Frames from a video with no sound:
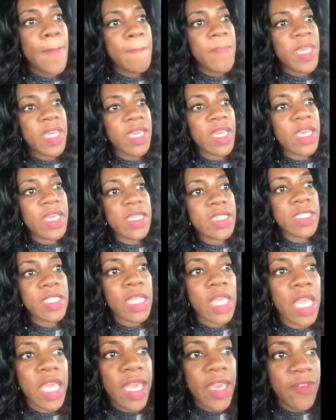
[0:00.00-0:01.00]
because
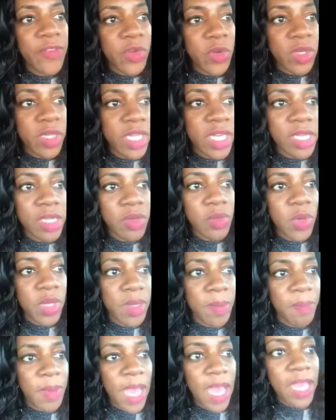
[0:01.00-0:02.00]
if you're dealing
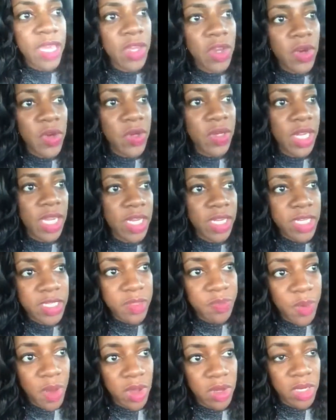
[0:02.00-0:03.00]
with a buyer that
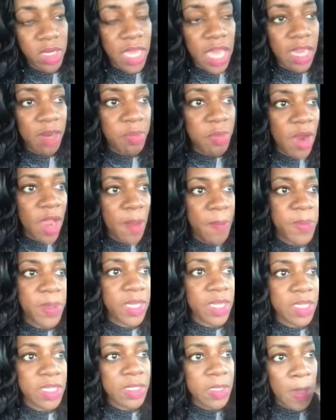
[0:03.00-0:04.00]
has bought a lot of
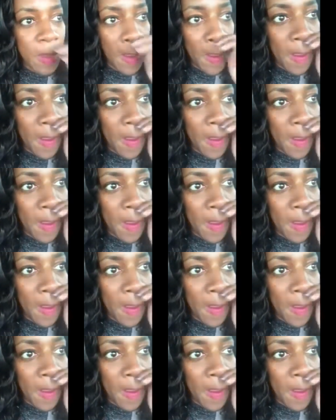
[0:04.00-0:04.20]
properties,